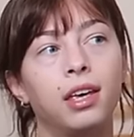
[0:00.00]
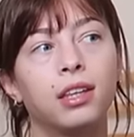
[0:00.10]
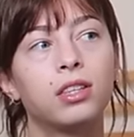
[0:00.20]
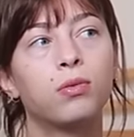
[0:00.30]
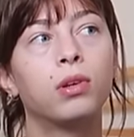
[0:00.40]

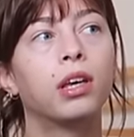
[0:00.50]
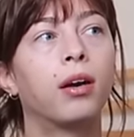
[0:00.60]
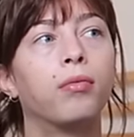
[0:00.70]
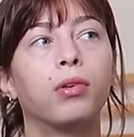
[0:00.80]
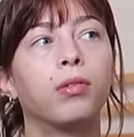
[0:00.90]
And it's a really
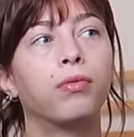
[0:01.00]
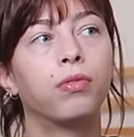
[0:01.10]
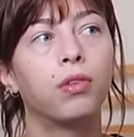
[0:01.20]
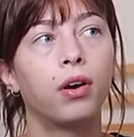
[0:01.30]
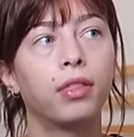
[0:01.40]
comforting
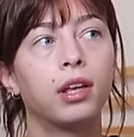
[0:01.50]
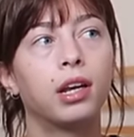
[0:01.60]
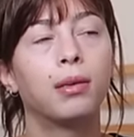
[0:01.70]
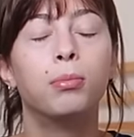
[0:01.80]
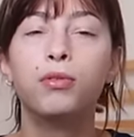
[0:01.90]
thought that
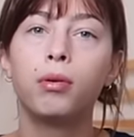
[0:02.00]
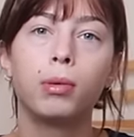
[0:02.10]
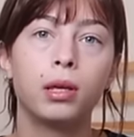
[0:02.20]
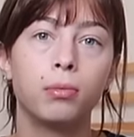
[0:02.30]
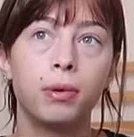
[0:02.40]
I can move at
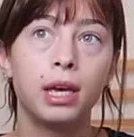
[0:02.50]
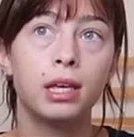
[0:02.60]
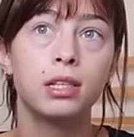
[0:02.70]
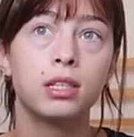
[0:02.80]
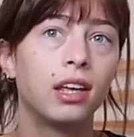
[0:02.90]
my own
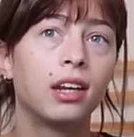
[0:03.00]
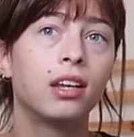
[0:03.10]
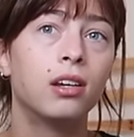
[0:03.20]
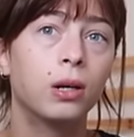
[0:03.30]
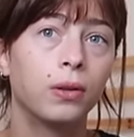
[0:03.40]
pace, and I
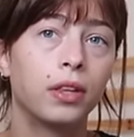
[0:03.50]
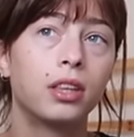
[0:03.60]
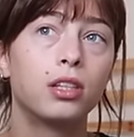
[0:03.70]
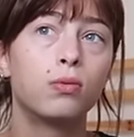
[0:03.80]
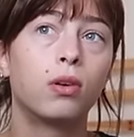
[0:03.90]
know
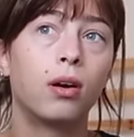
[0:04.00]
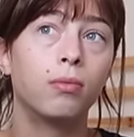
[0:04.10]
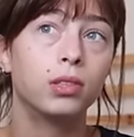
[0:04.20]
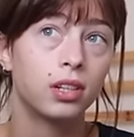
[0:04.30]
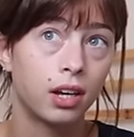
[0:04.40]
that this will
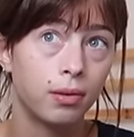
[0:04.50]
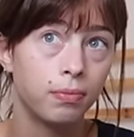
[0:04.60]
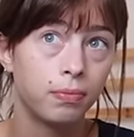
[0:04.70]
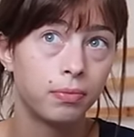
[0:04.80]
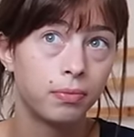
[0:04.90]
come with time,
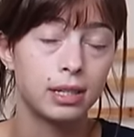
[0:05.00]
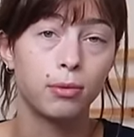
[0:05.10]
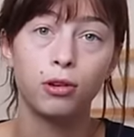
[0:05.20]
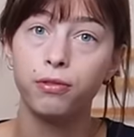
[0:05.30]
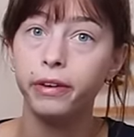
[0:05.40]
because I'm
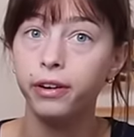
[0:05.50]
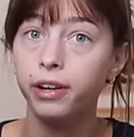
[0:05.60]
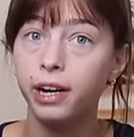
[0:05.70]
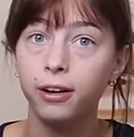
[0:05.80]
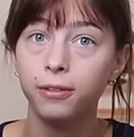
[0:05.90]
gonna figure
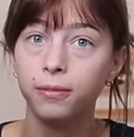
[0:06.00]
it out.